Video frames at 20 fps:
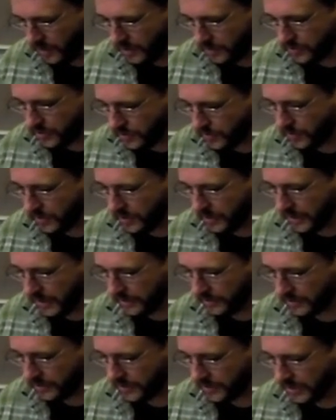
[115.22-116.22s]
to the
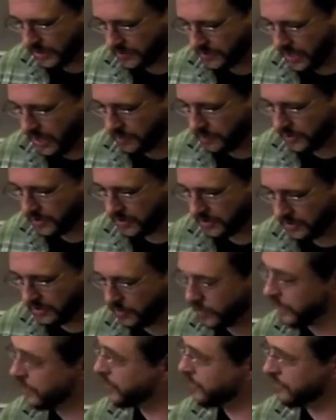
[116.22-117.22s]
United States Embassy,
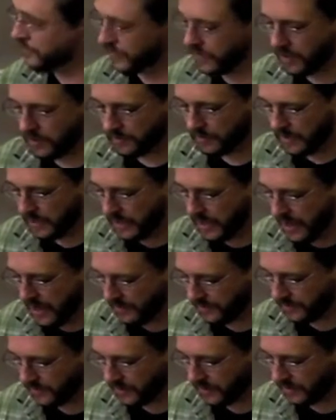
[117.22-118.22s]
where you're from in
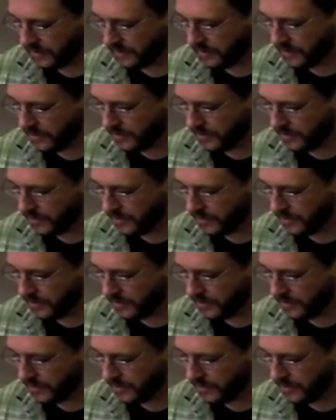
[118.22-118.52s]
Africa, and